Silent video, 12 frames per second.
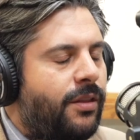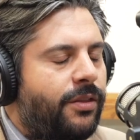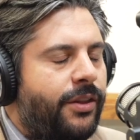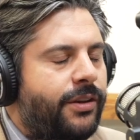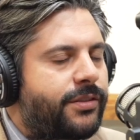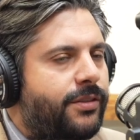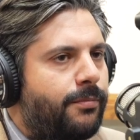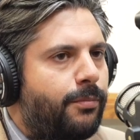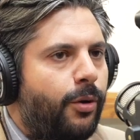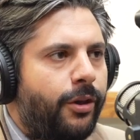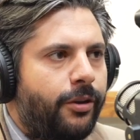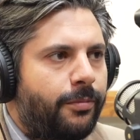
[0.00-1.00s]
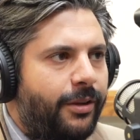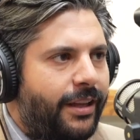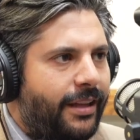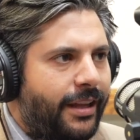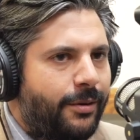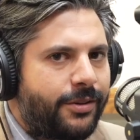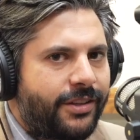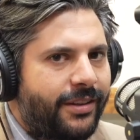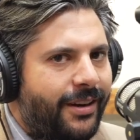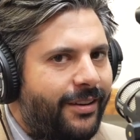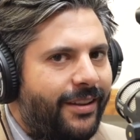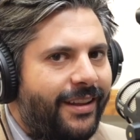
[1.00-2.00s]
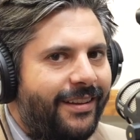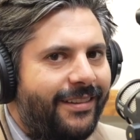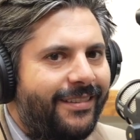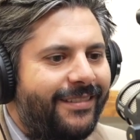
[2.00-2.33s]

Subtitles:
there's some boilerplate language in there that,